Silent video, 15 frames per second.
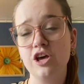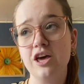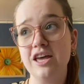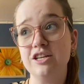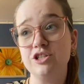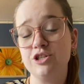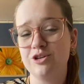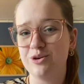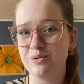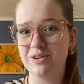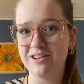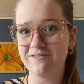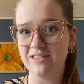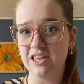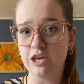
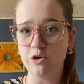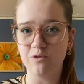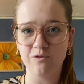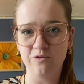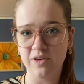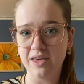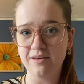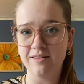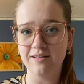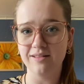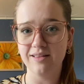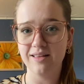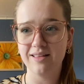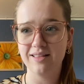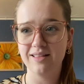intuitively you
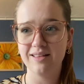feel